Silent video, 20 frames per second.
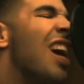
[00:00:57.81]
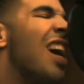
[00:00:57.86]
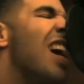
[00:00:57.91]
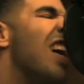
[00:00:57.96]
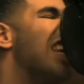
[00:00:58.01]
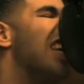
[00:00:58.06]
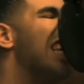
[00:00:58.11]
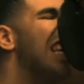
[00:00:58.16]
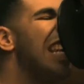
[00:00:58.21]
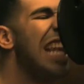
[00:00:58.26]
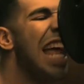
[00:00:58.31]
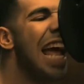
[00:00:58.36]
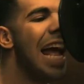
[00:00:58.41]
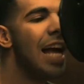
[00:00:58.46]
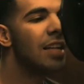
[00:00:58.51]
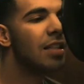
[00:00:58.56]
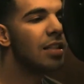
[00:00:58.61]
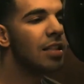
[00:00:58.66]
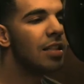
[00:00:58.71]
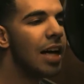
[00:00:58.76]
him into
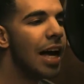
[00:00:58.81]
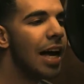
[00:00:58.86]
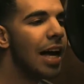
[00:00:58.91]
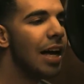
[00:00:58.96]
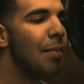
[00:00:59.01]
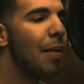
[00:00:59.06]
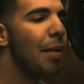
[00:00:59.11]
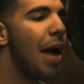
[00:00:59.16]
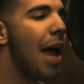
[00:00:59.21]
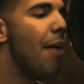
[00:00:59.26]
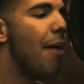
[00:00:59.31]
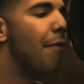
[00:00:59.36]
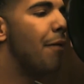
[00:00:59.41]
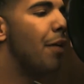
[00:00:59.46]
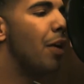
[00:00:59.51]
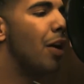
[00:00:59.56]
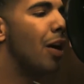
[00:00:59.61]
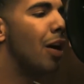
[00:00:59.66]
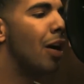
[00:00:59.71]
hip-hop stardom.